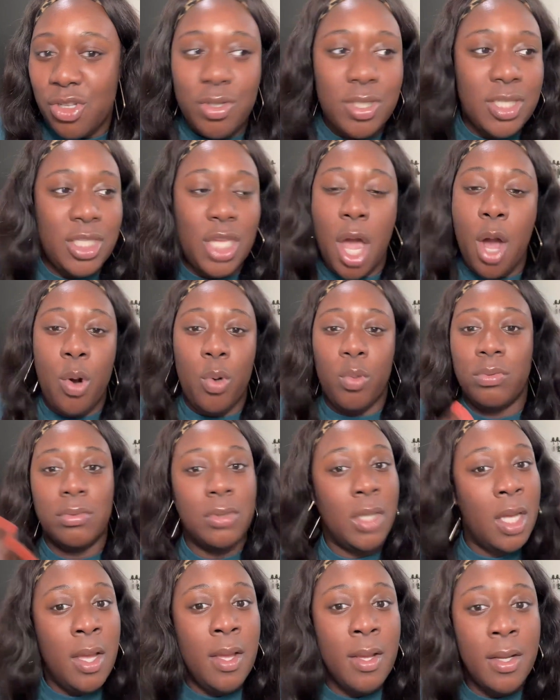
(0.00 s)

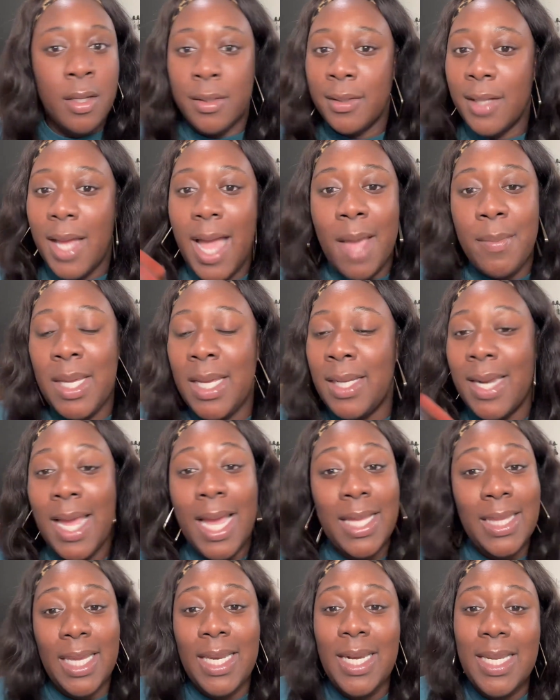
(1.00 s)
So, I mean,
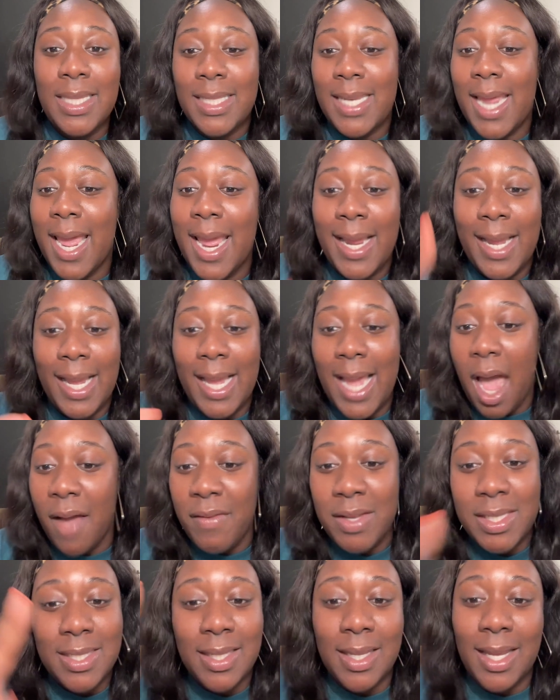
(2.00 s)
at the end of the day,
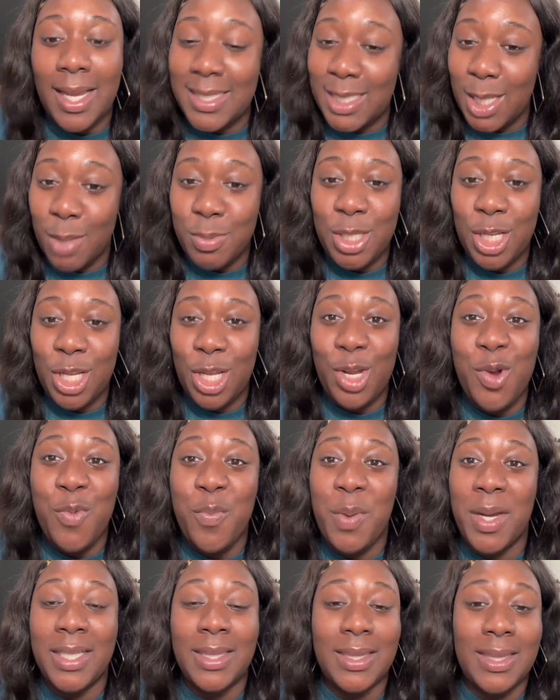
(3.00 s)
obviously it's up to you,
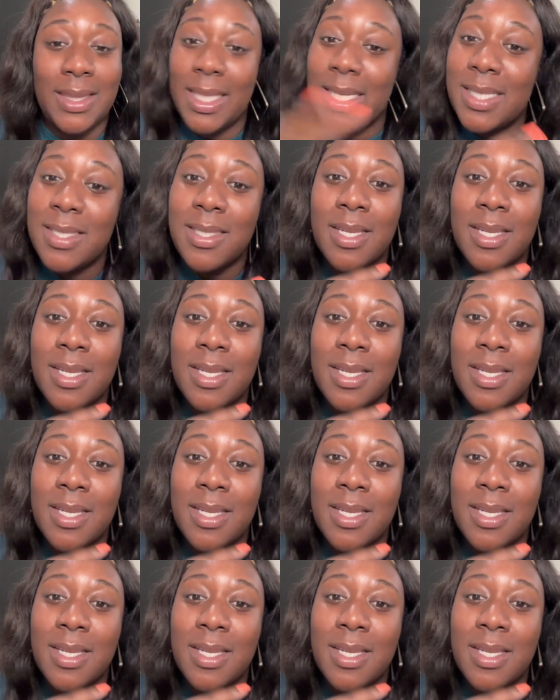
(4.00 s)
but